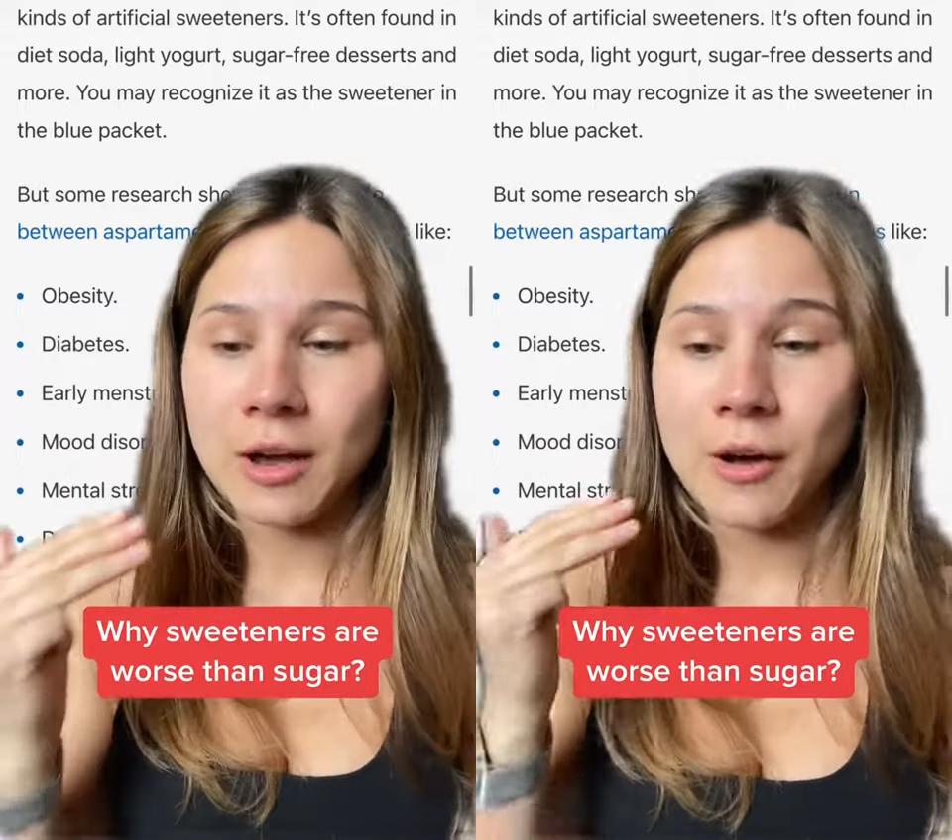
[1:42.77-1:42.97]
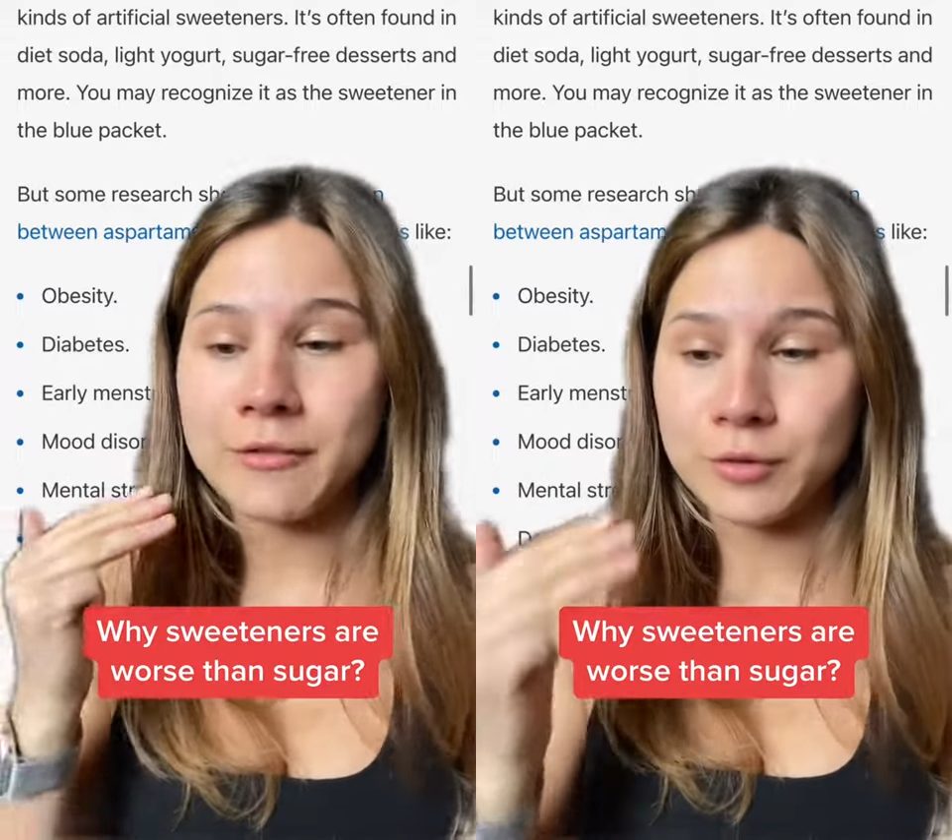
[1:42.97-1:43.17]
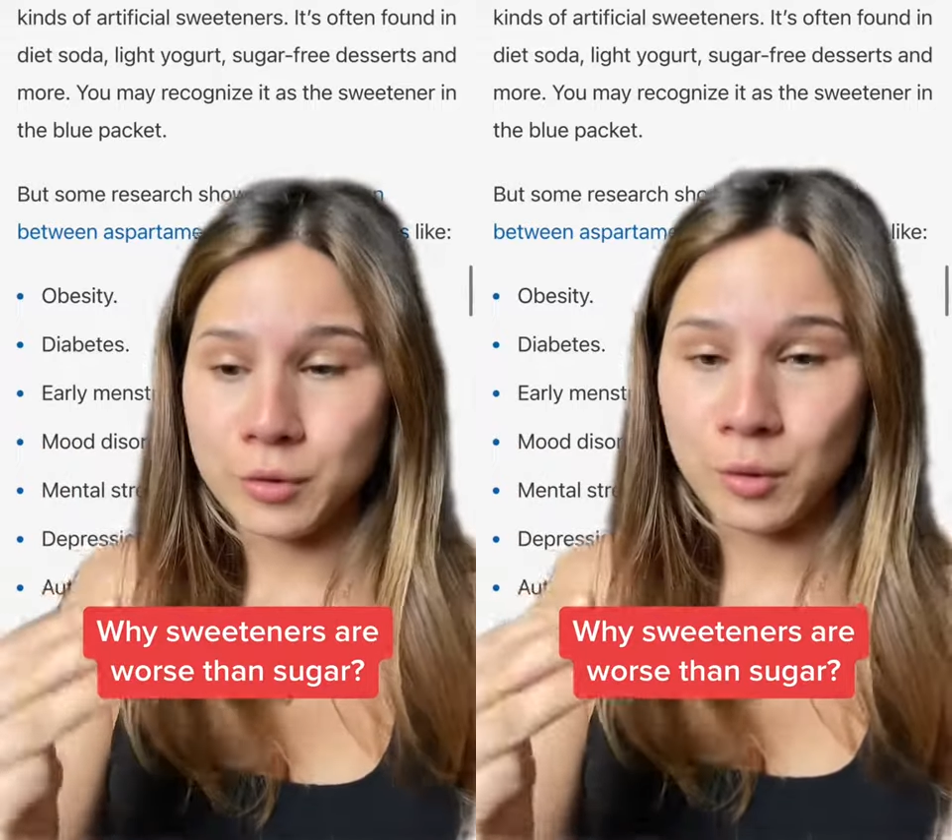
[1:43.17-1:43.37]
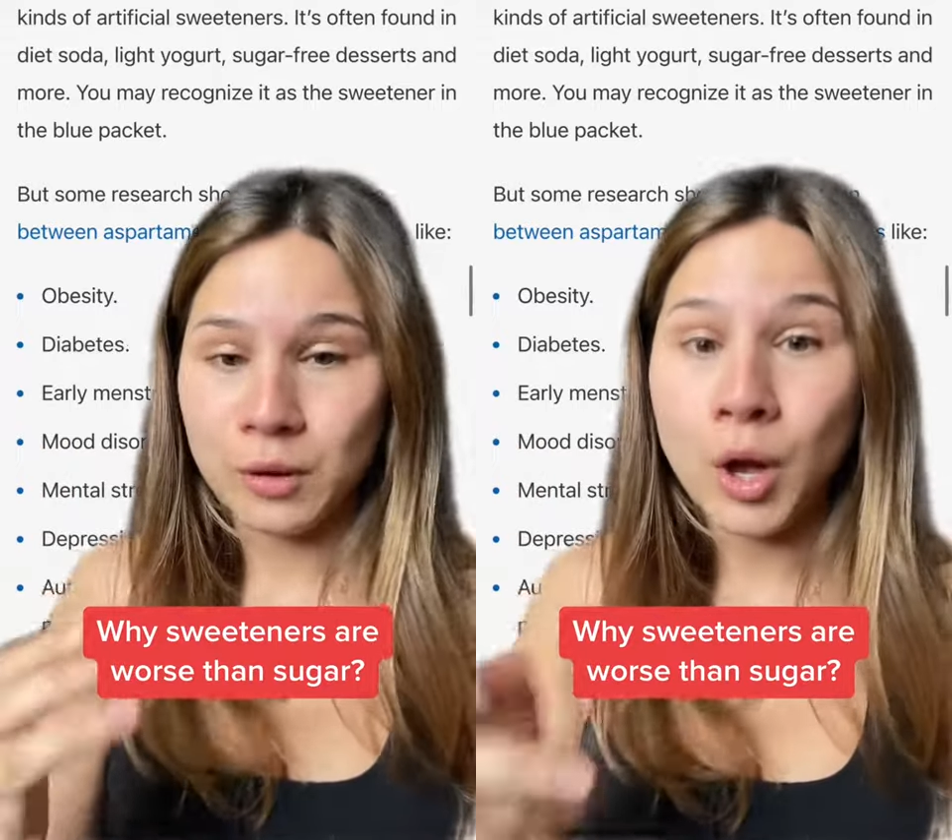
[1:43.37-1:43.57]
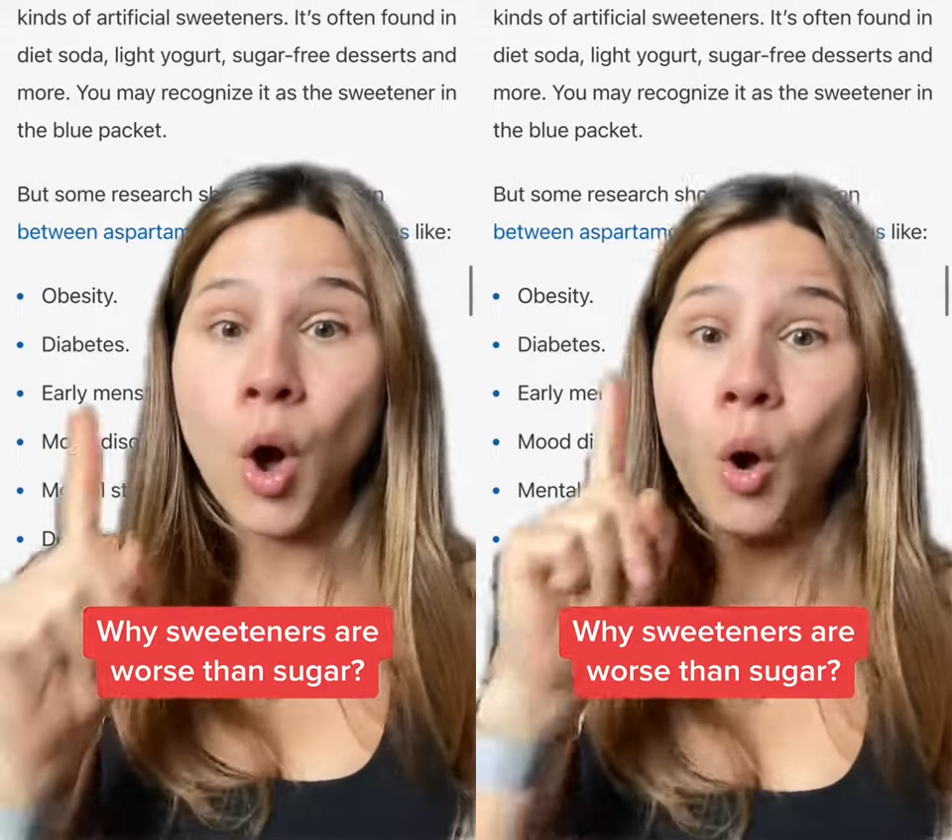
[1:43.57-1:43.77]

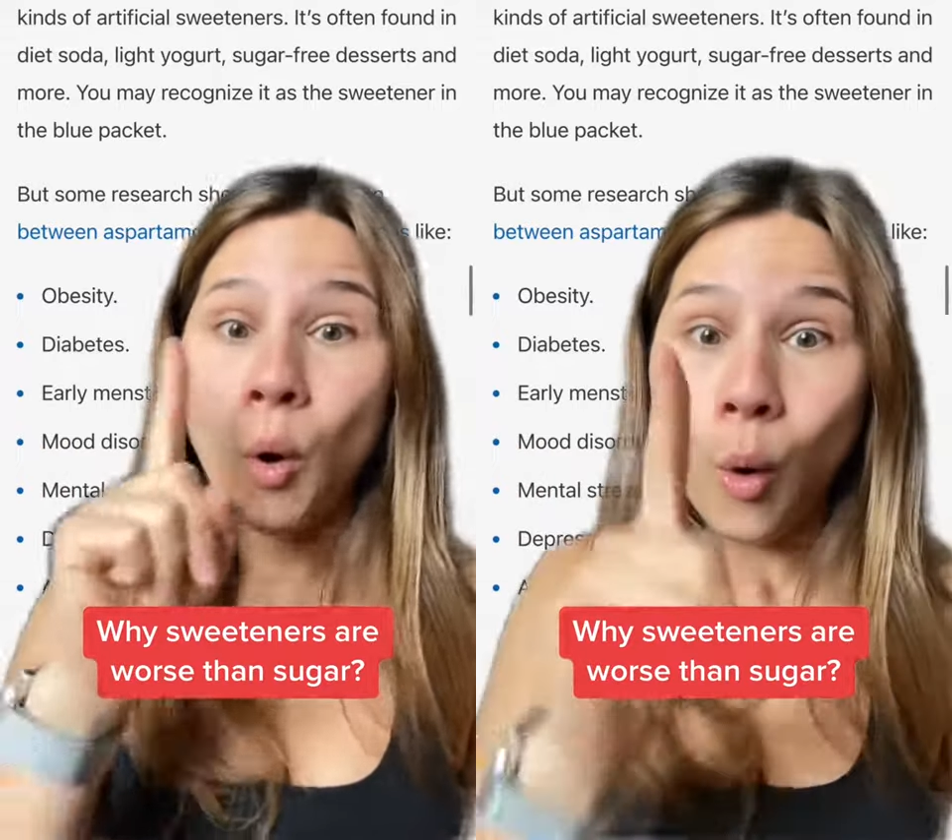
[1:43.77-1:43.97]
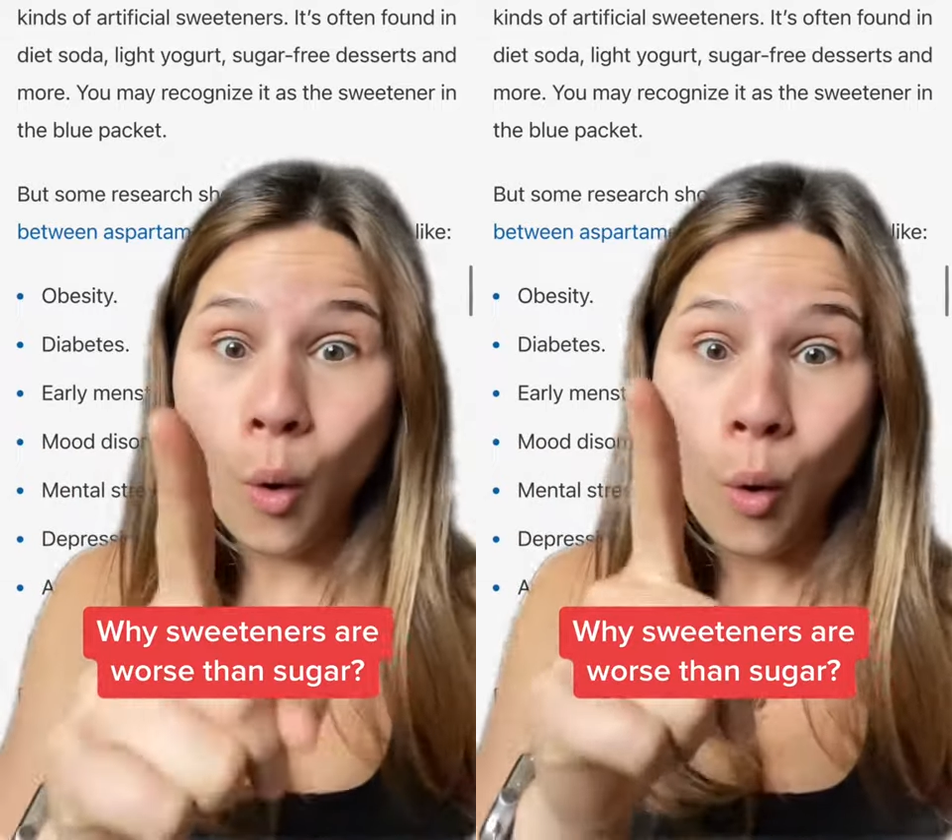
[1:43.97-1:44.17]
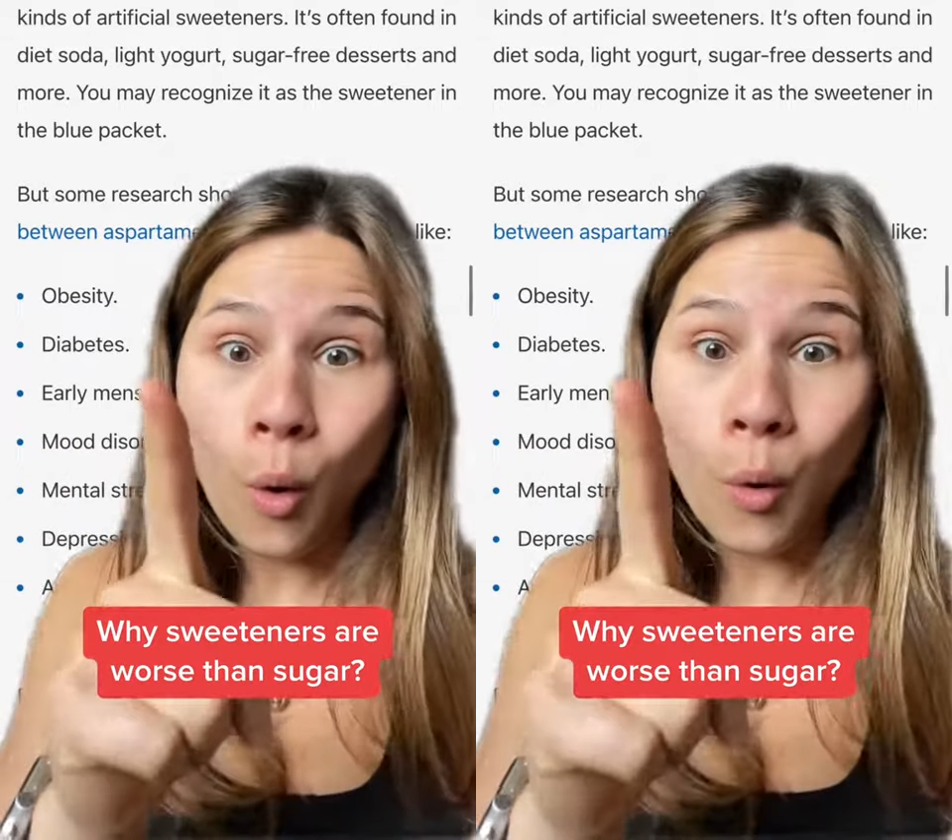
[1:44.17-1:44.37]
overall. Or